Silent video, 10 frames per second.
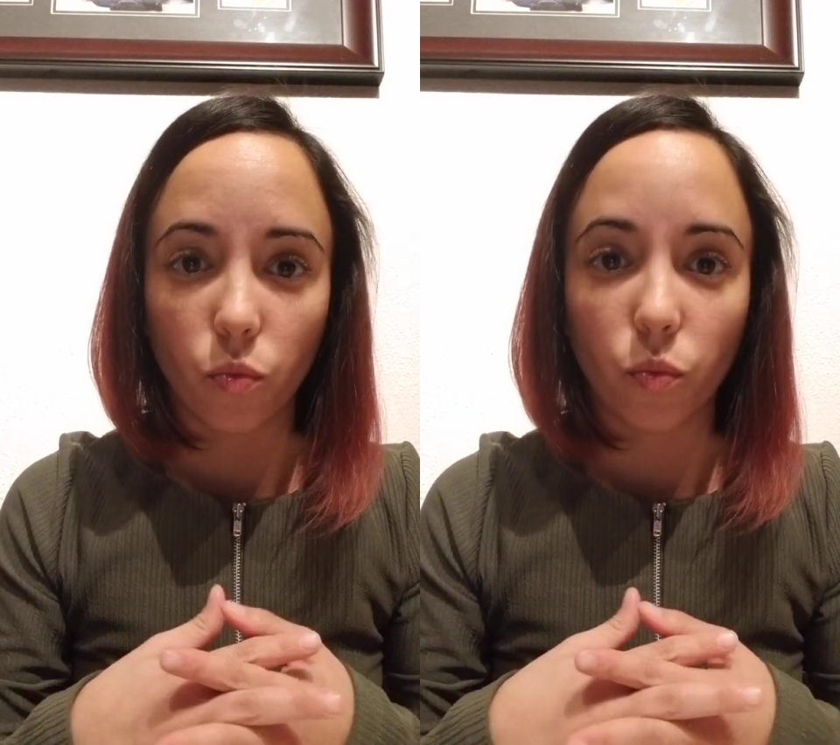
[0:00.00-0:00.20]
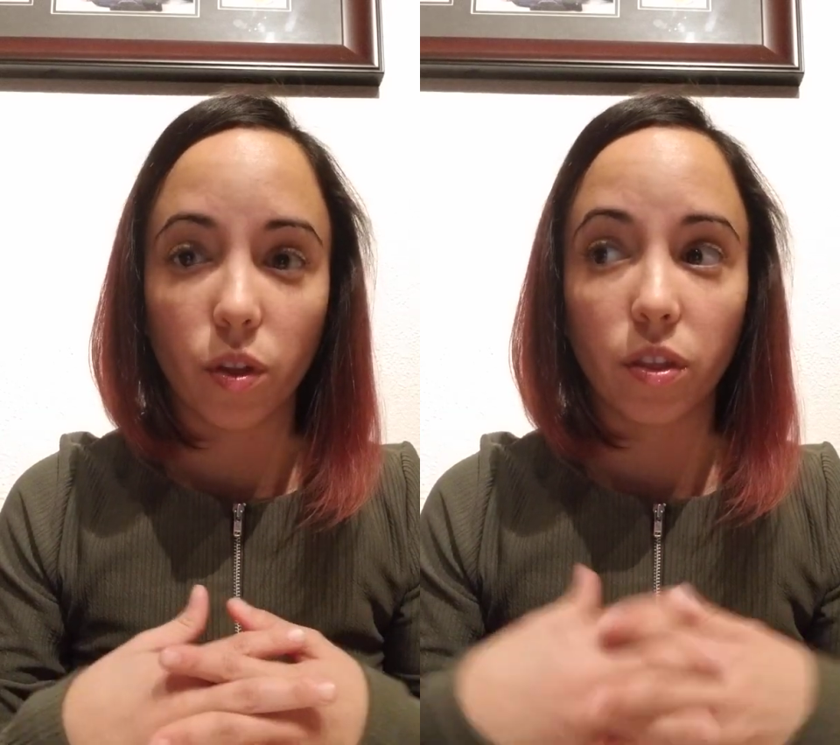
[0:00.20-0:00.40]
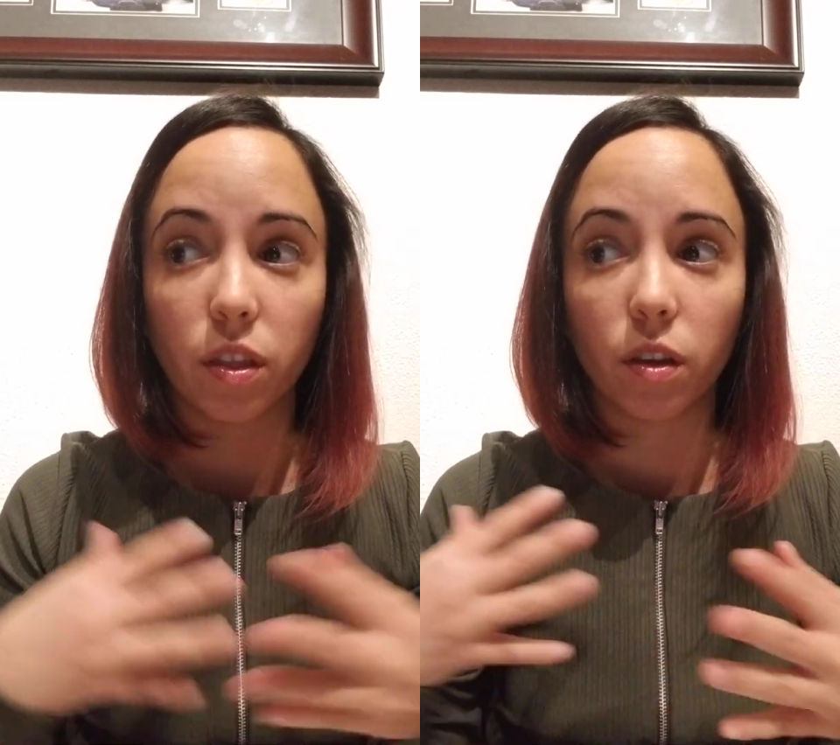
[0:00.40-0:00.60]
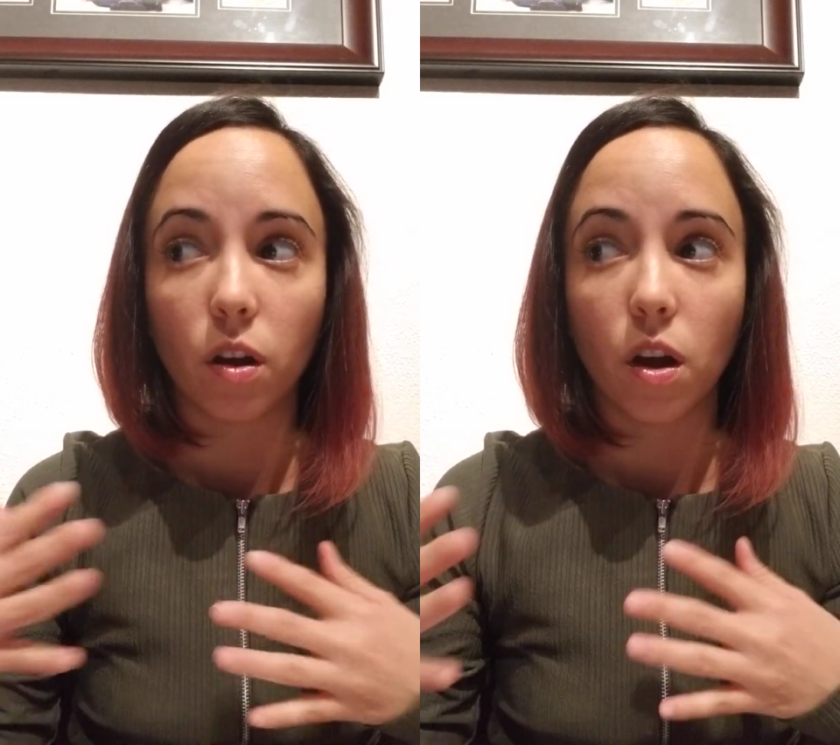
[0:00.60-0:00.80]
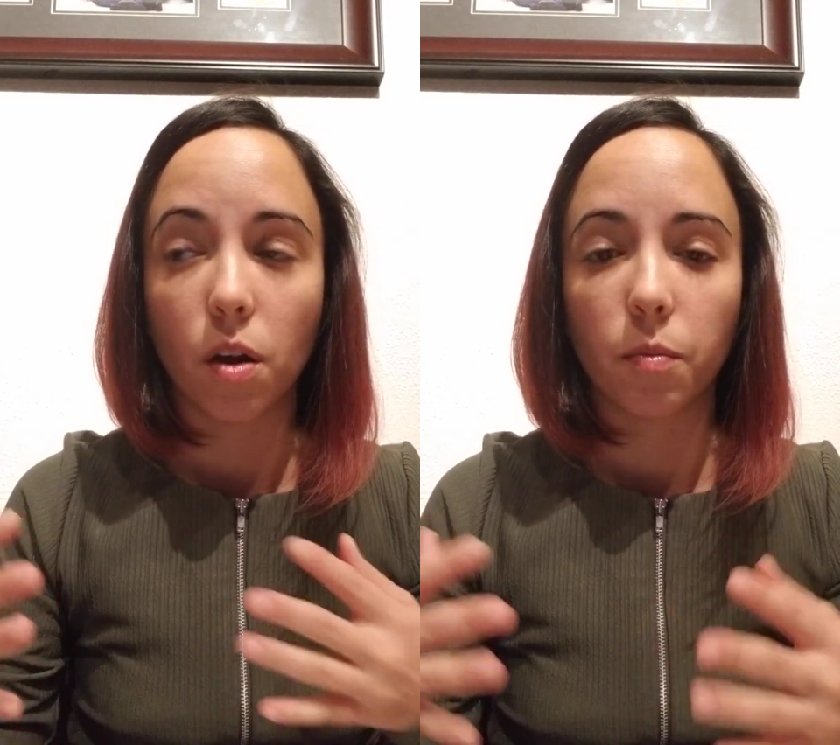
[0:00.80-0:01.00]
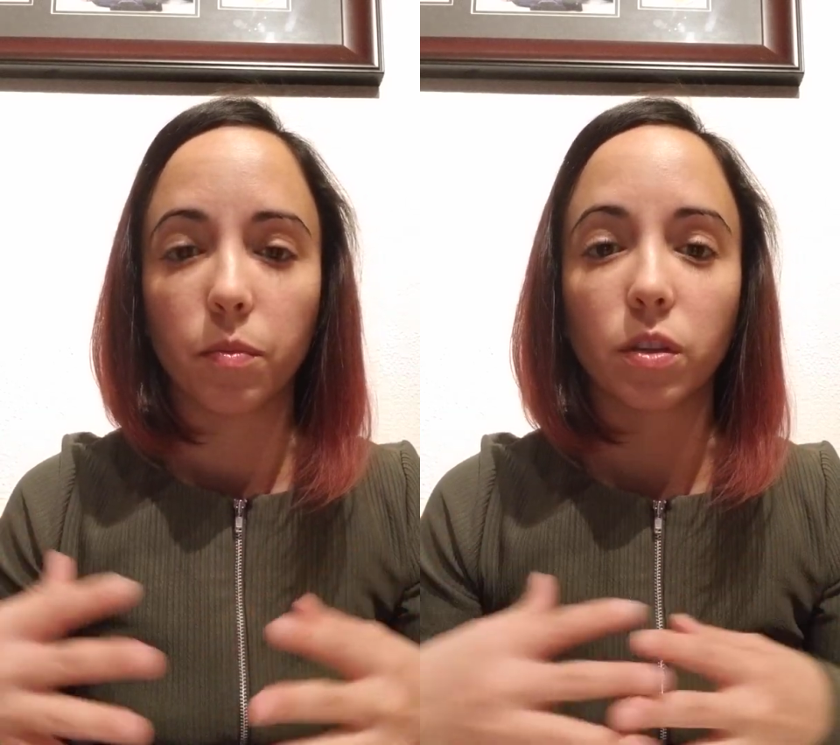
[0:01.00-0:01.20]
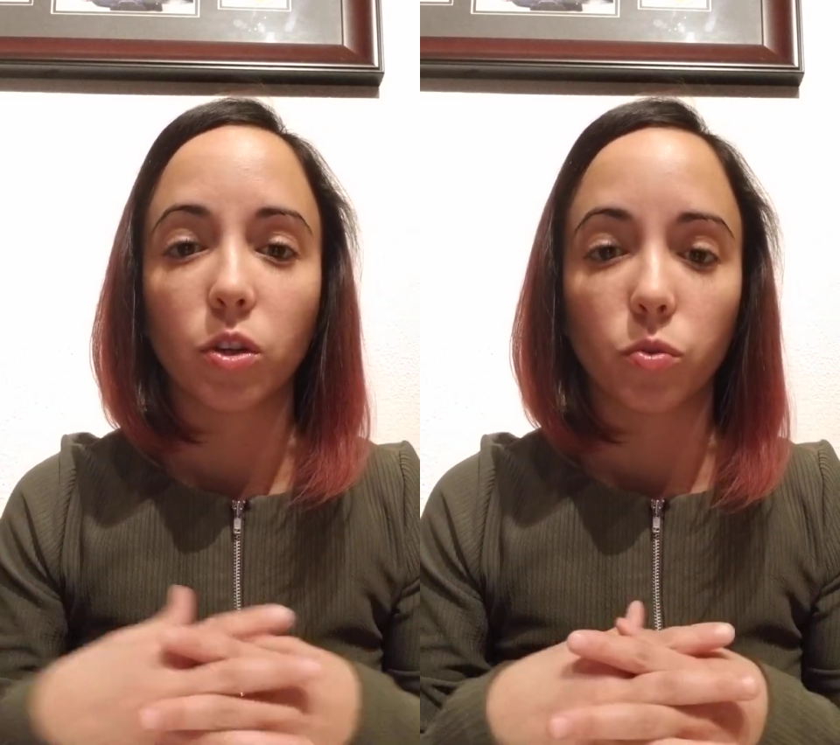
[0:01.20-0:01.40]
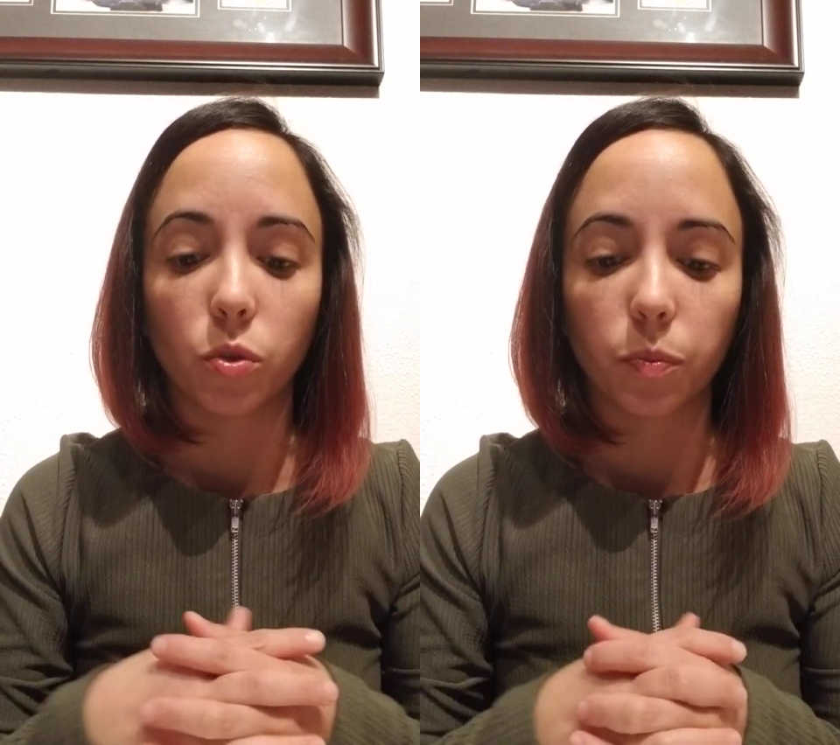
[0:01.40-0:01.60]
with the
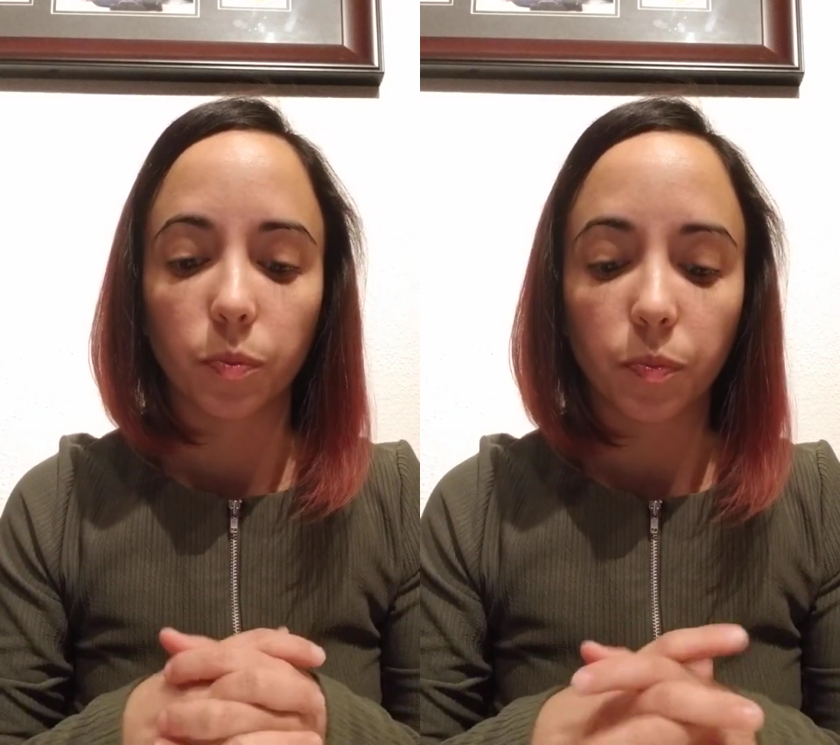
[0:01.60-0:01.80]
group.